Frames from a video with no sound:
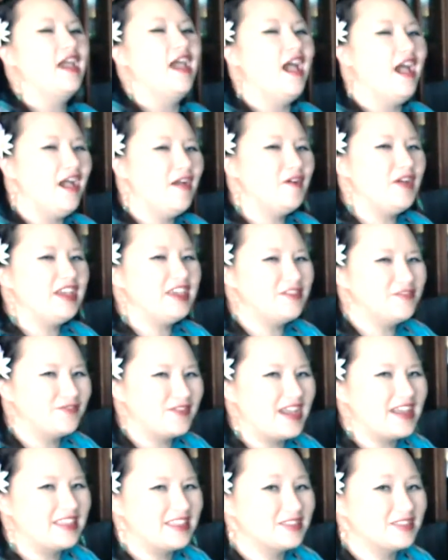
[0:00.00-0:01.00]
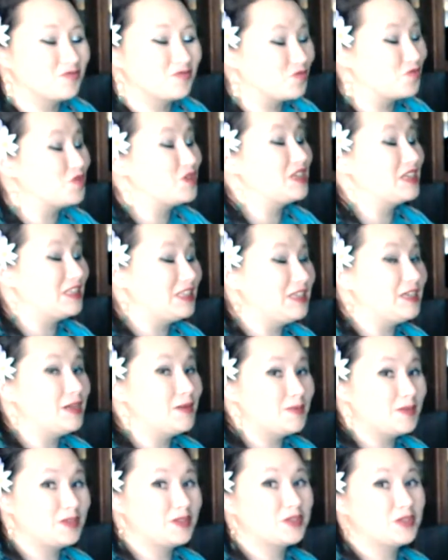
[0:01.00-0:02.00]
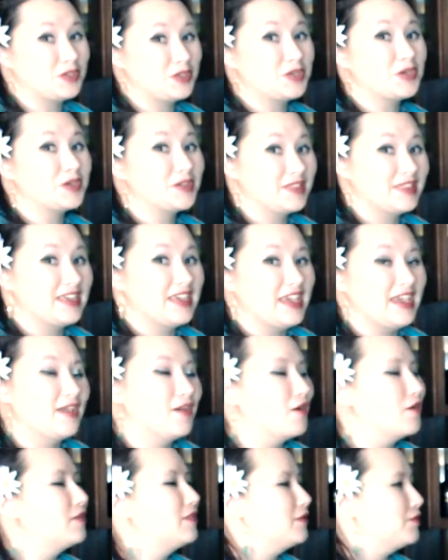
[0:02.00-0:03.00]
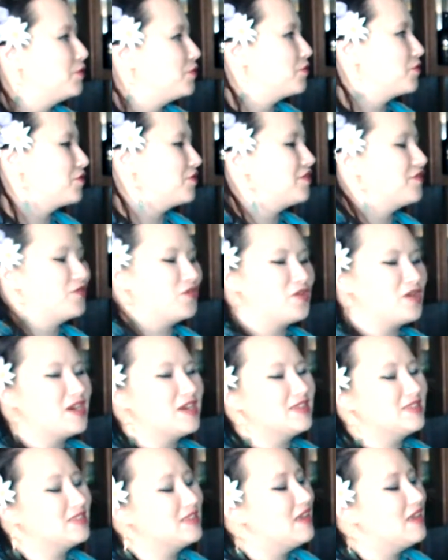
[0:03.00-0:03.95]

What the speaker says: oh, I can find this really obscure thing, or they'll order it for us.